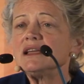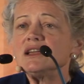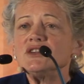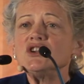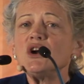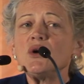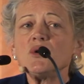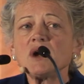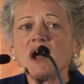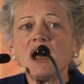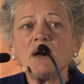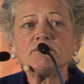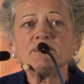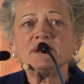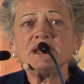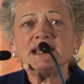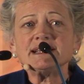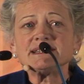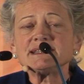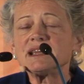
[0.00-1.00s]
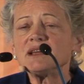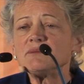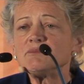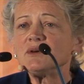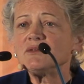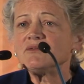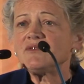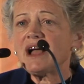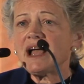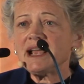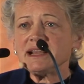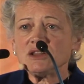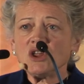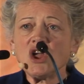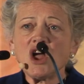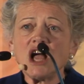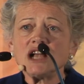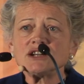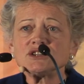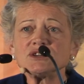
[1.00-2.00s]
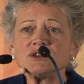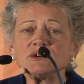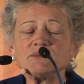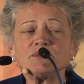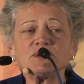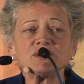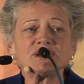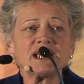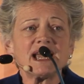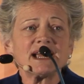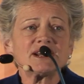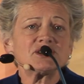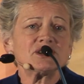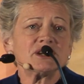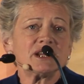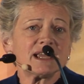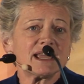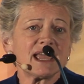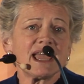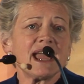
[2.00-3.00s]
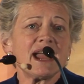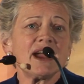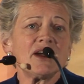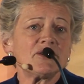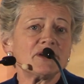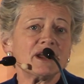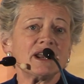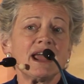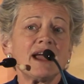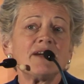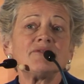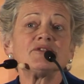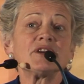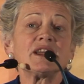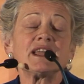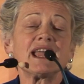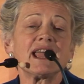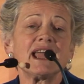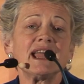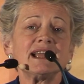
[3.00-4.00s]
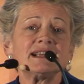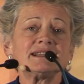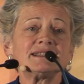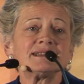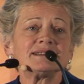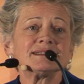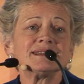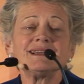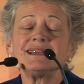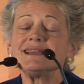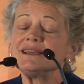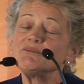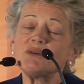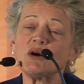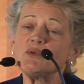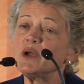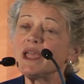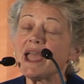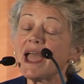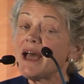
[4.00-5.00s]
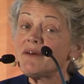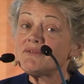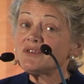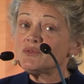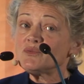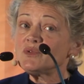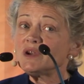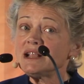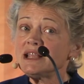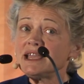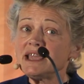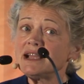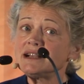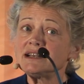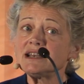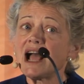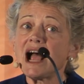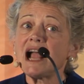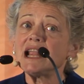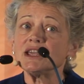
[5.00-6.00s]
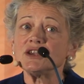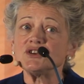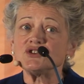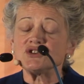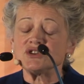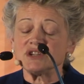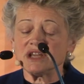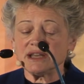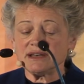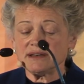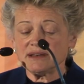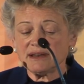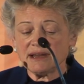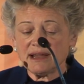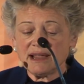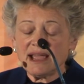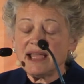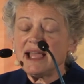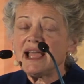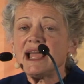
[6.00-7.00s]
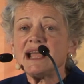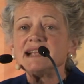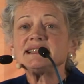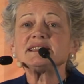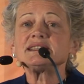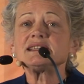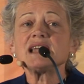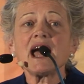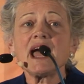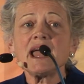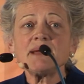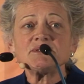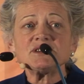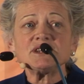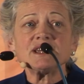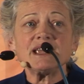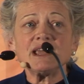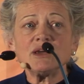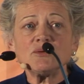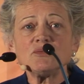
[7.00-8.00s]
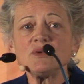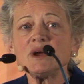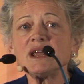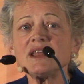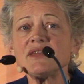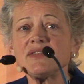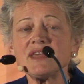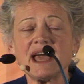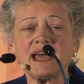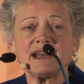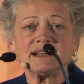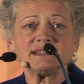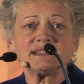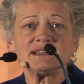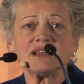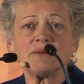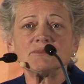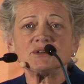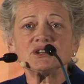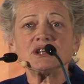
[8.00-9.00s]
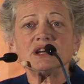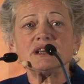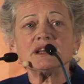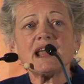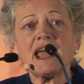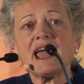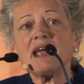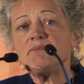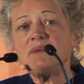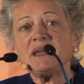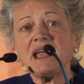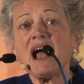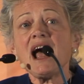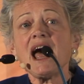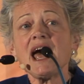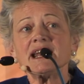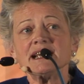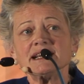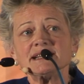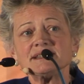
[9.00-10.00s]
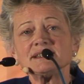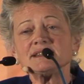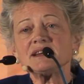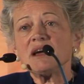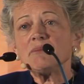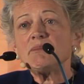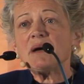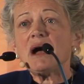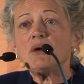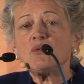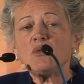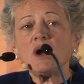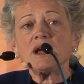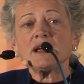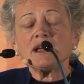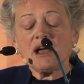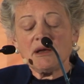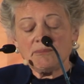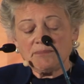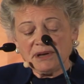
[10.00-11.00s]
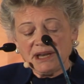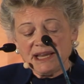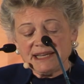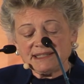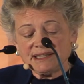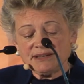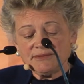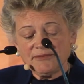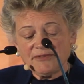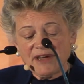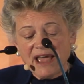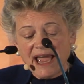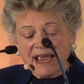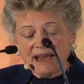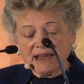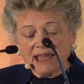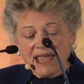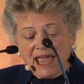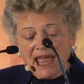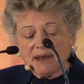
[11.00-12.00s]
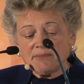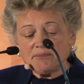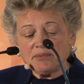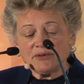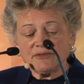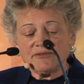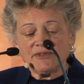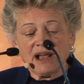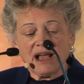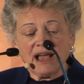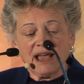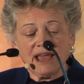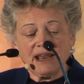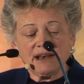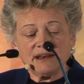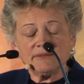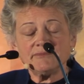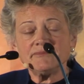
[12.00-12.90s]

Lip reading: No companies can provide long-term protection and care in every case, but we haven't really acknowledged it. It's time to get rid of that assumption and be honest about what companies in fact can provide.